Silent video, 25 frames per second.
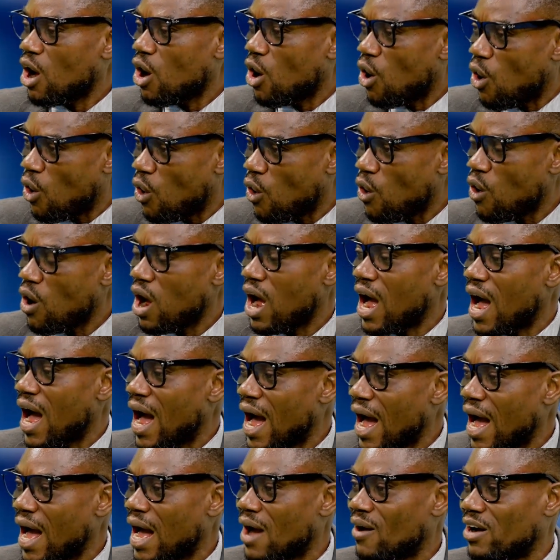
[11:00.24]
Are
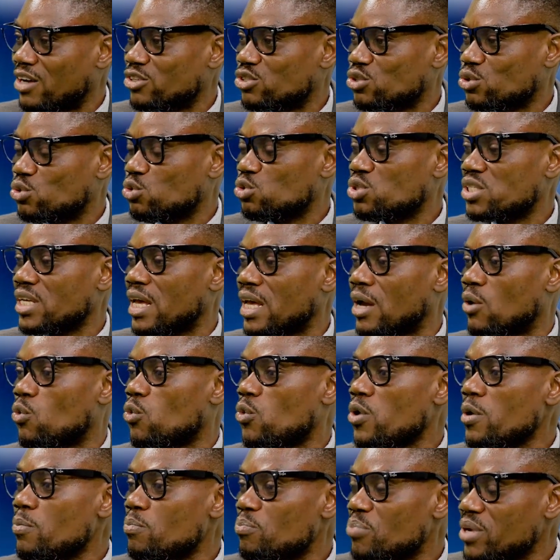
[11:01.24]
our schools
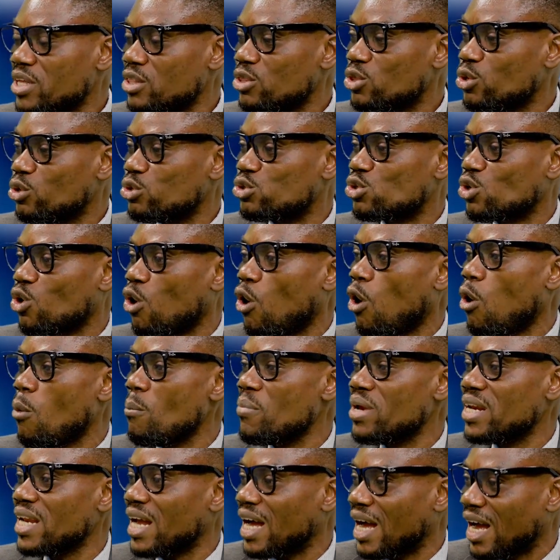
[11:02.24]
equipping those
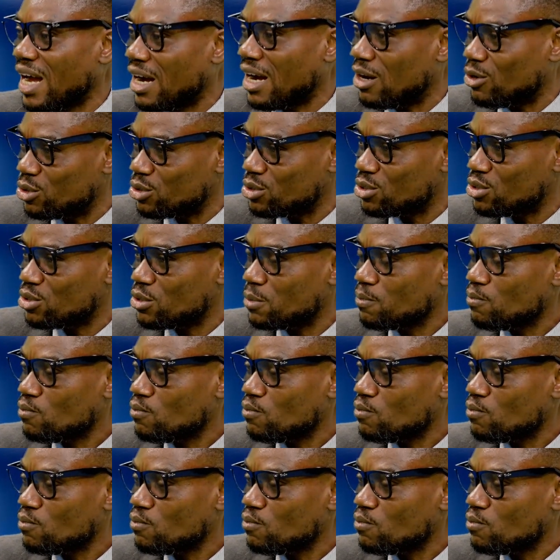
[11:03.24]
coming out